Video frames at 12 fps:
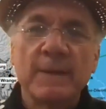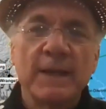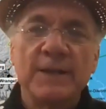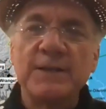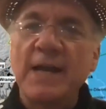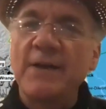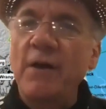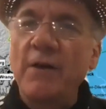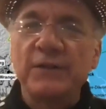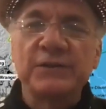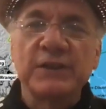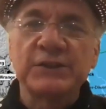and you have all
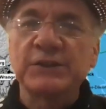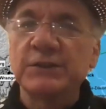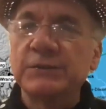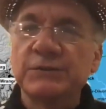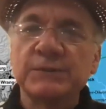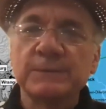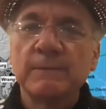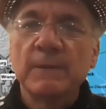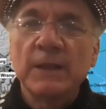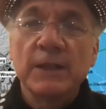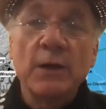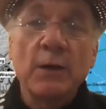these issues.
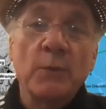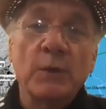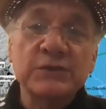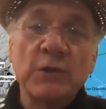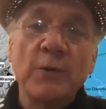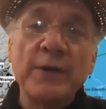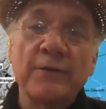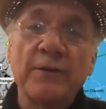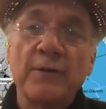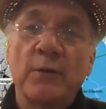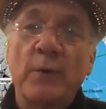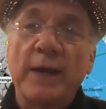You know, what's going under
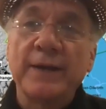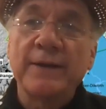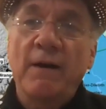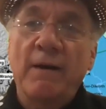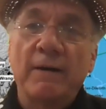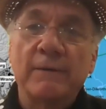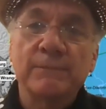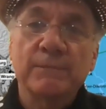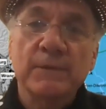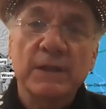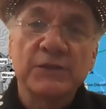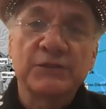the radar
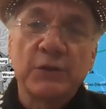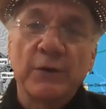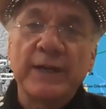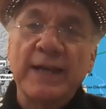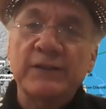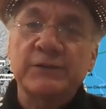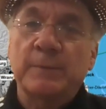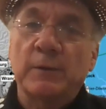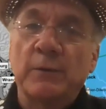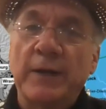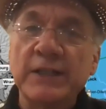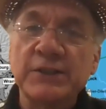is during
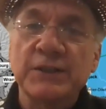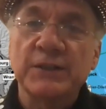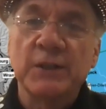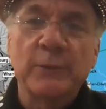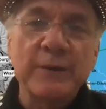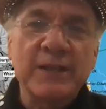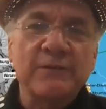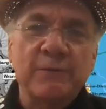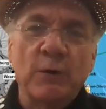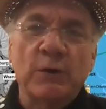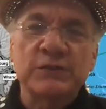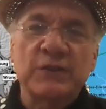exploration. You know, we get
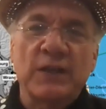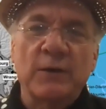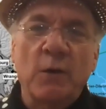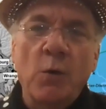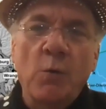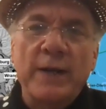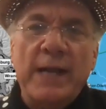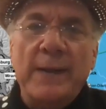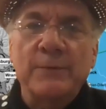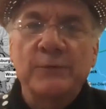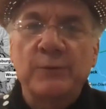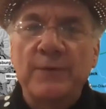focused on, oh, what
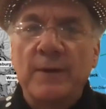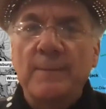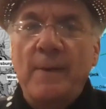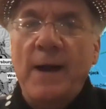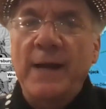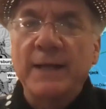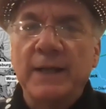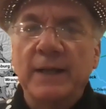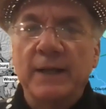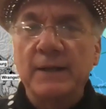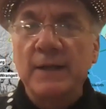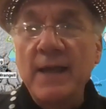happens when they're
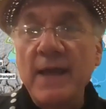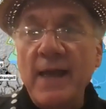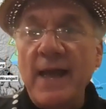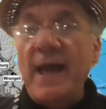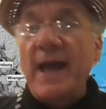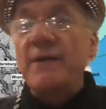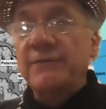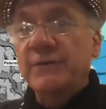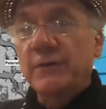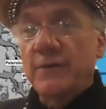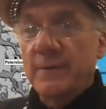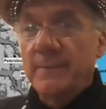mining and
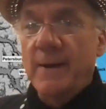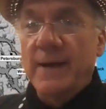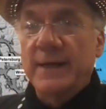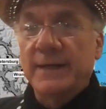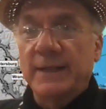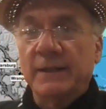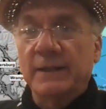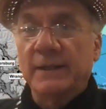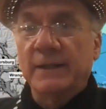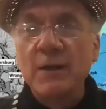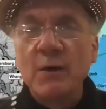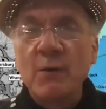after the mining.
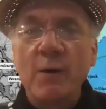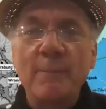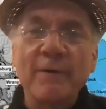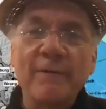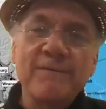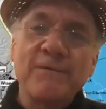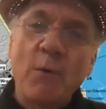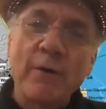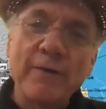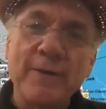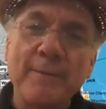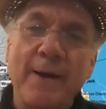Well,
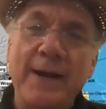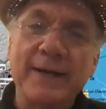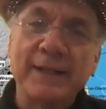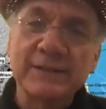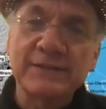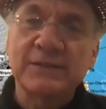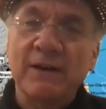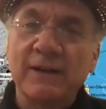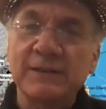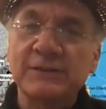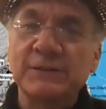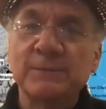before the mining
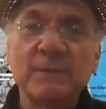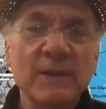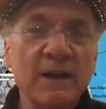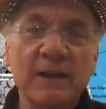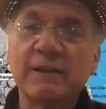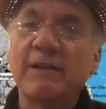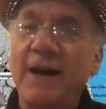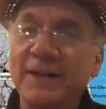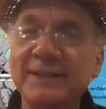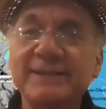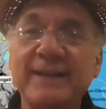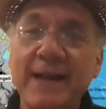starts, a lot
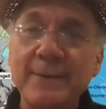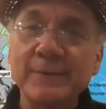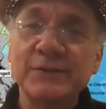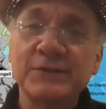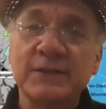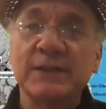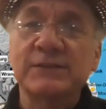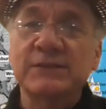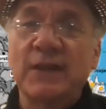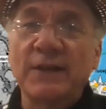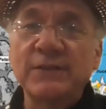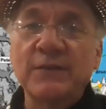of damage gets
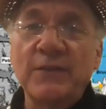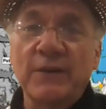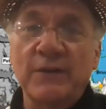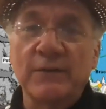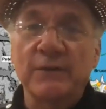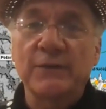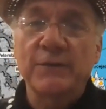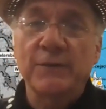done to the earth,